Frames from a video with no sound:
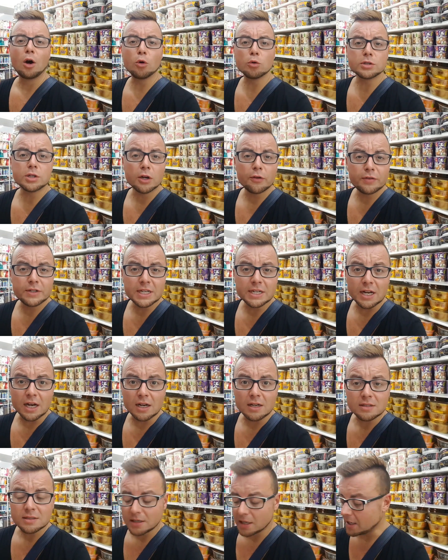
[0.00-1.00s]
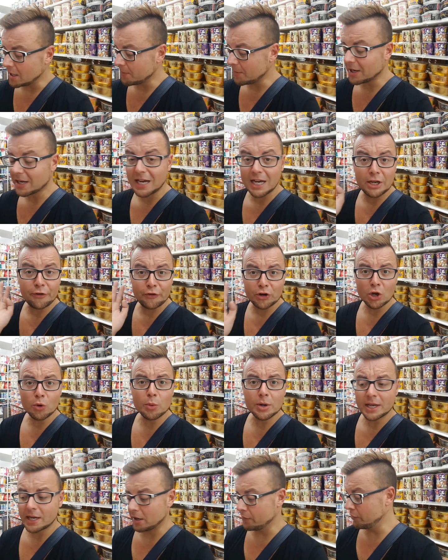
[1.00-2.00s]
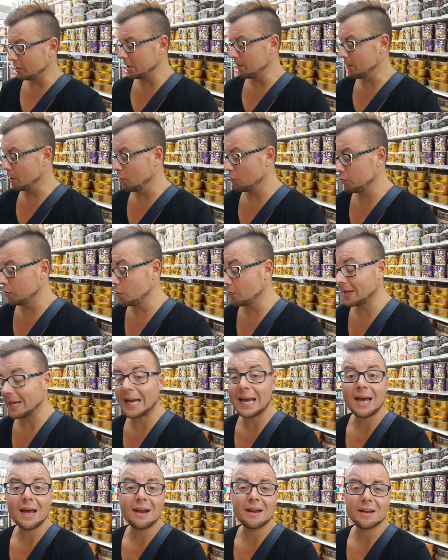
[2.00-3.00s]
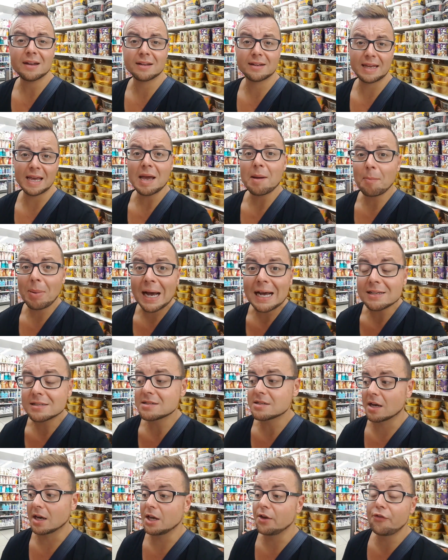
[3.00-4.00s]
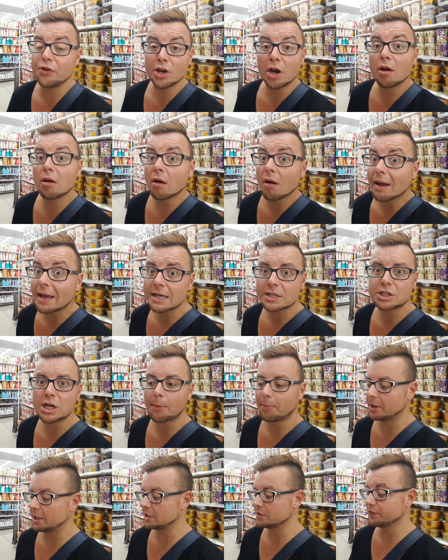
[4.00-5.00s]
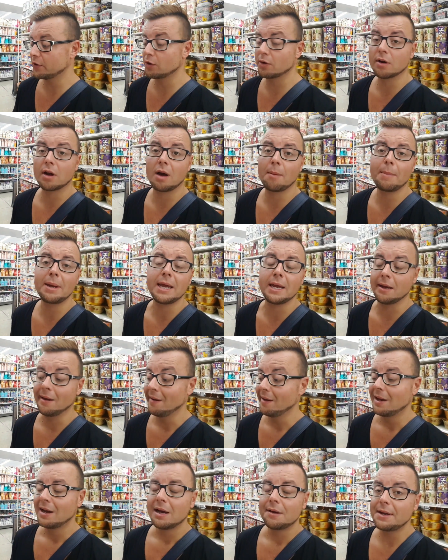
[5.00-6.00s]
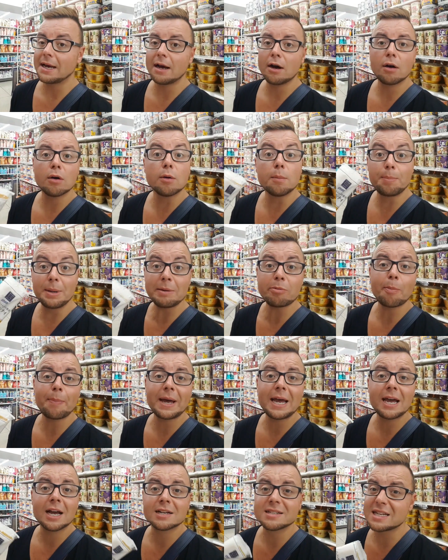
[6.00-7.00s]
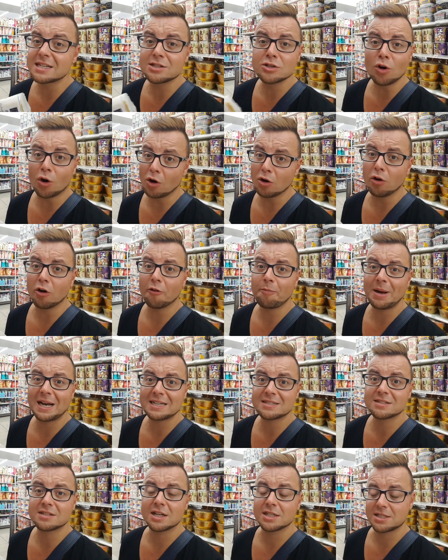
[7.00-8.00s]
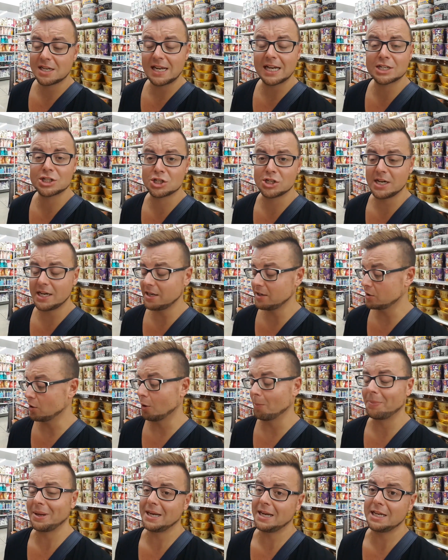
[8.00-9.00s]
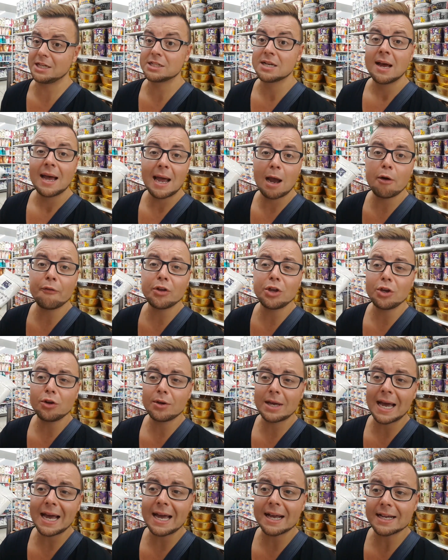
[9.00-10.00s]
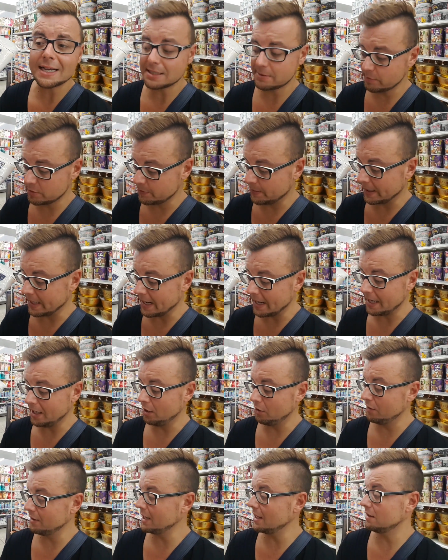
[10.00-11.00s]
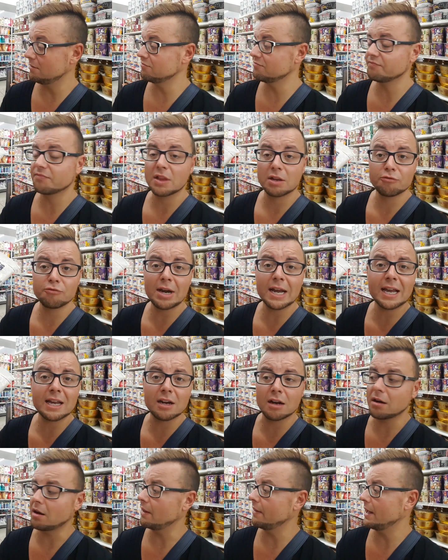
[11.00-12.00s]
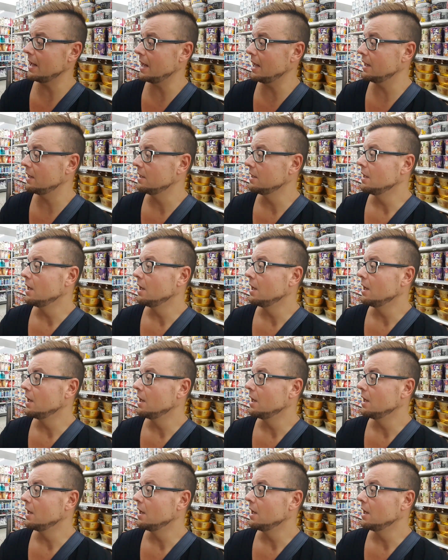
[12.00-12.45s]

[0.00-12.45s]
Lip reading: Also for dinner, okay, if you don't want to get a ready meal, you can get pasta if you don't like Japanese food like me. Now, be prepared because there's not a lot of pasta selection in konbinis. However, you can get some spaghetti. You can get regular like that,